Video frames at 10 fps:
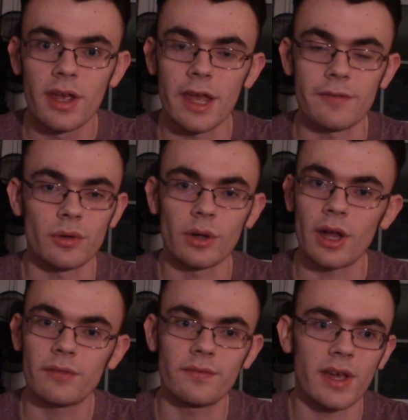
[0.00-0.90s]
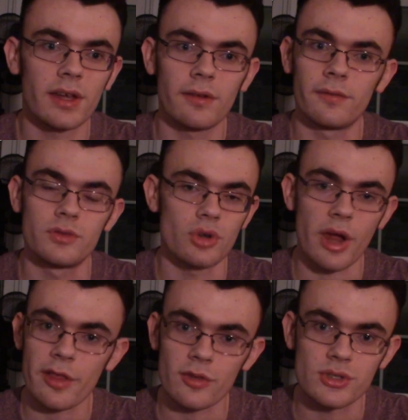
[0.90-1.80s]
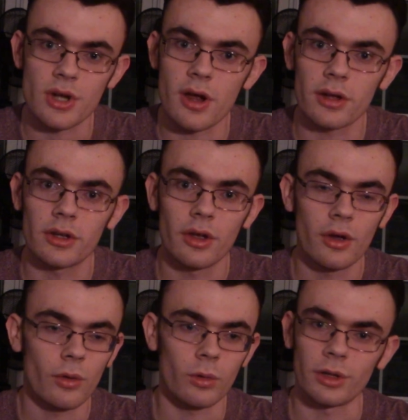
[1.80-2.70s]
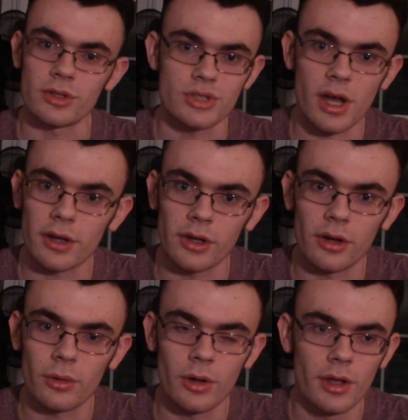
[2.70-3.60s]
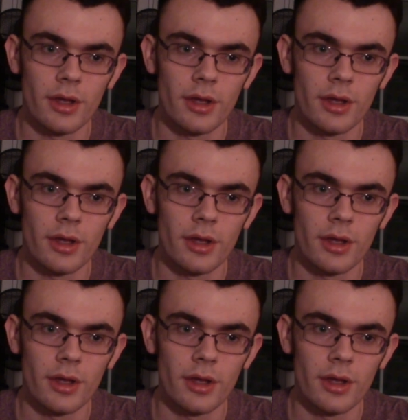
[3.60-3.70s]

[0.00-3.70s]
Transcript: If you're not a fan of Jurassic Shark or Ninjago,